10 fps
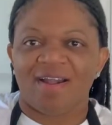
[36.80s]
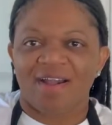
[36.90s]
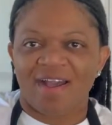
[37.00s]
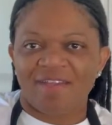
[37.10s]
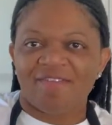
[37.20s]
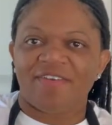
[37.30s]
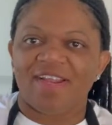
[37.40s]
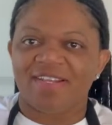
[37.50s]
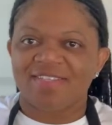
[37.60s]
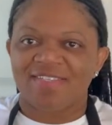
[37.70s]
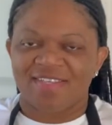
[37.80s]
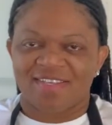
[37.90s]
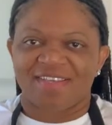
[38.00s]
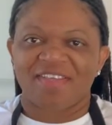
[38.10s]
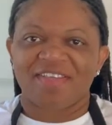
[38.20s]
Hi friends,
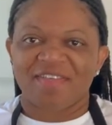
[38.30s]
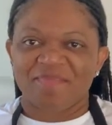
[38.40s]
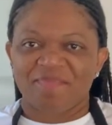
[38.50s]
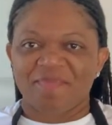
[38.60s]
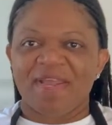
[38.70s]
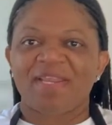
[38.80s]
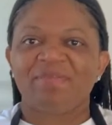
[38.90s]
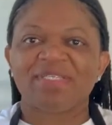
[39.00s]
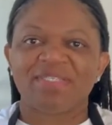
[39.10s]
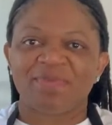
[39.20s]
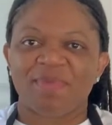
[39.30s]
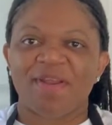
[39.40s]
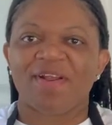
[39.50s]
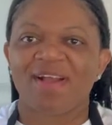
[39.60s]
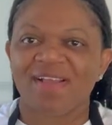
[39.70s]
my name is
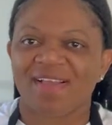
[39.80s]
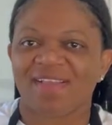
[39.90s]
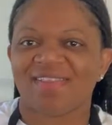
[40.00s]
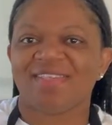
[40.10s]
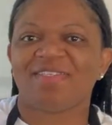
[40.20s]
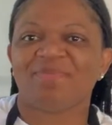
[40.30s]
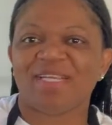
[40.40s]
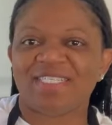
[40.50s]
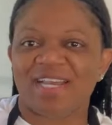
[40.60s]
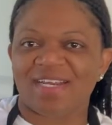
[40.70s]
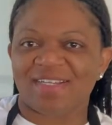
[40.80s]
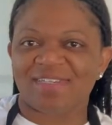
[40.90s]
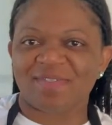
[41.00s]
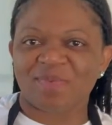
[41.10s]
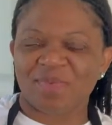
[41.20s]
Tamara. This is my
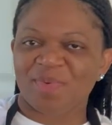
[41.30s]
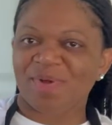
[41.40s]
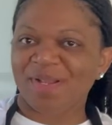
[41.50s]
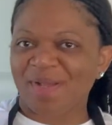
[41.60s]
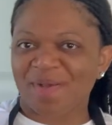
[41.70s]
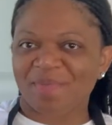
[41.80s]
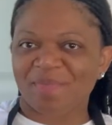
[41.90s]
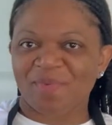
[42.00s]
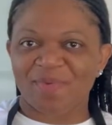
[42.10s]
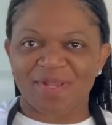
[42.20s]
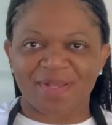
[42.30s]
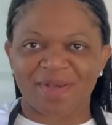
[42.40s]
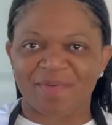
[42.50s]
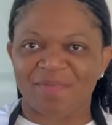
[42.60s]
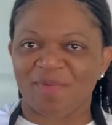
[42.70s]
channel. Welcome,
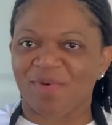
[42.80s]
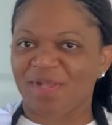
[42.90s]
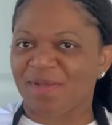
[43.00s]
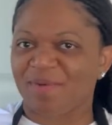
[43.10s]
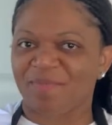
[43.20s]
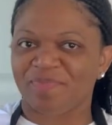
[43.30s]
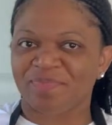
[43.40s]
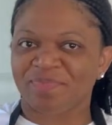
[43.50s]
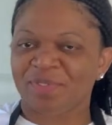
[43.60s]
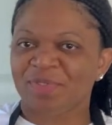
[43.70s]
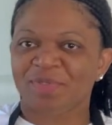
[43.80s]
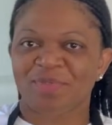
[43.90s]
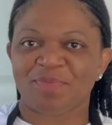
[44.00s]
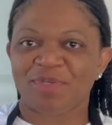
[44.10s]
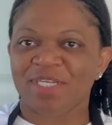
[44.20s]
welcome, welcome.
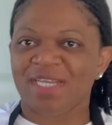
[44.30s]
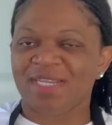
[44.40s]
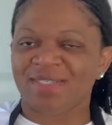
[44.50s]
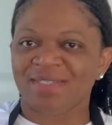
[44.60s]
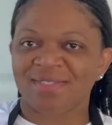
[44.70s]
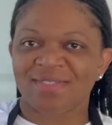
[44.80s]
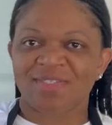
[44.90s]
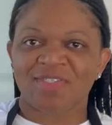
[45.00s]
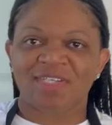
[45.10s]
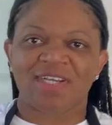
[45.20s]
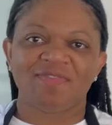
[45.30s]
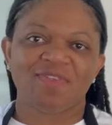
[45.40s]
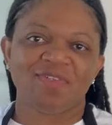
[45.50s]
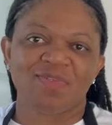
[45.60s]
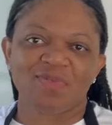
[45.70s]
Good morning, good
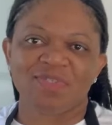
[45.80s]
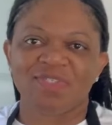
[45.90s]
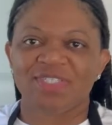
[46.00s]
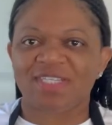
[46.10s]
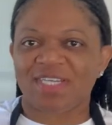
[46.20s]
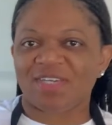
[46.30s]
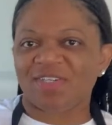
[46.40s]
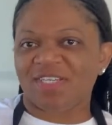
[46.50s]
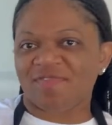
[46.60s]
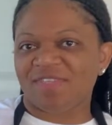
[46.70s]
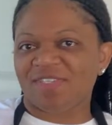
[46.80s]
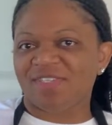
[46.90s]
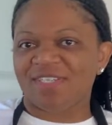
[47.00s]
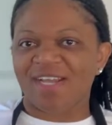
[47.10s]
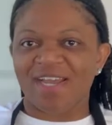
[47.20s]
afternoon, good day, good evening,
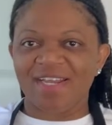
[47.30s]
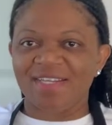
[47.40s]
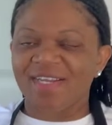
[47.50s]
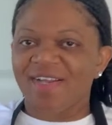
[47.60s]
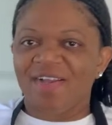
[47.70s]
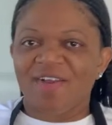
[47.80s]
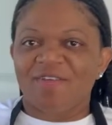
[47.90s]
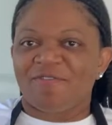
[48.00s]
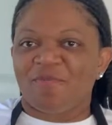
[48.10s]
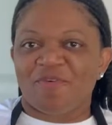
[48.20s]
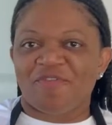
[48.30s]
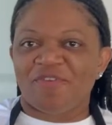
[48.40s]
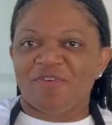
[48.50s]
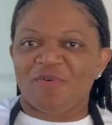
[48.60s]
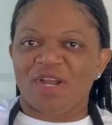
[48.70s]
good night, from wherever
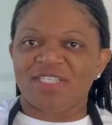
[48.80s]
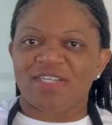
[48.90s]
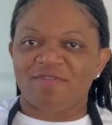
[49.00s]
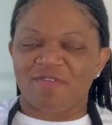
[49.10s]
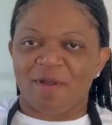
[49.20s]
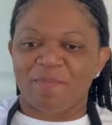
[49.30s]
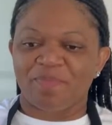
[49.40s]
you're watching from.